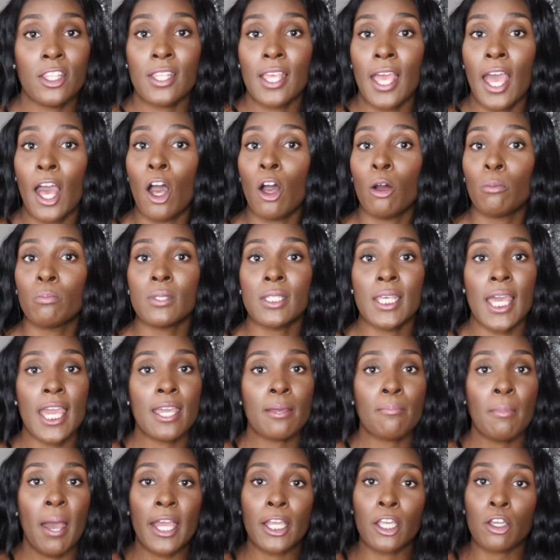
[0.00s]
helped
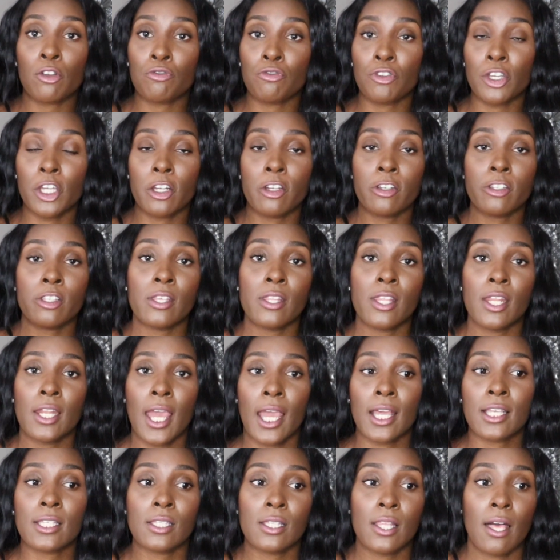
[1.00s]
take my career to the
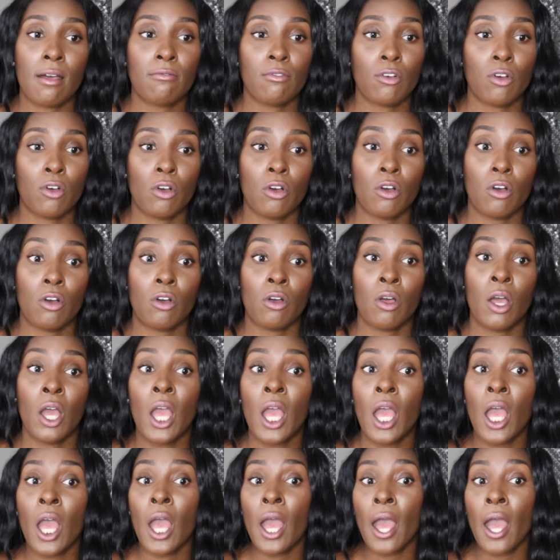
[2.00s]
next level.